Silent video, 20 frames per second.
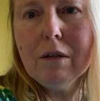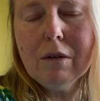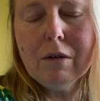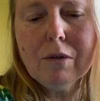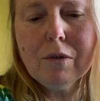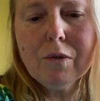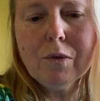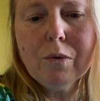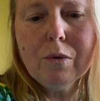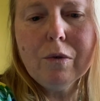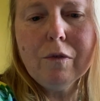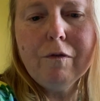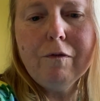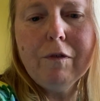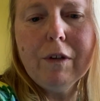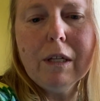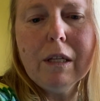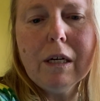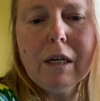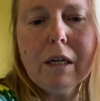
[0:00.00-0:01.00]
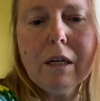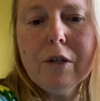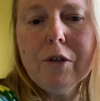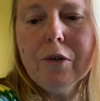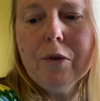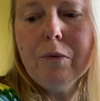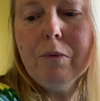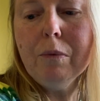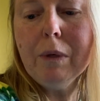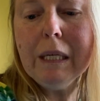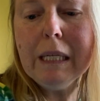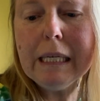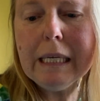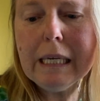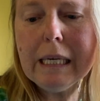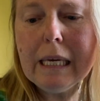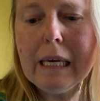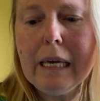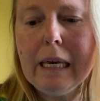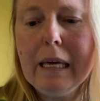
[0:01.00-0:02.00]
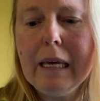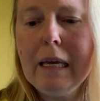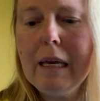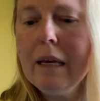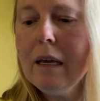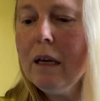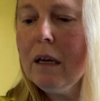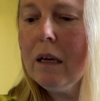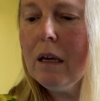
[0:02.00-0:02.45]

sort of feel like I don't really care.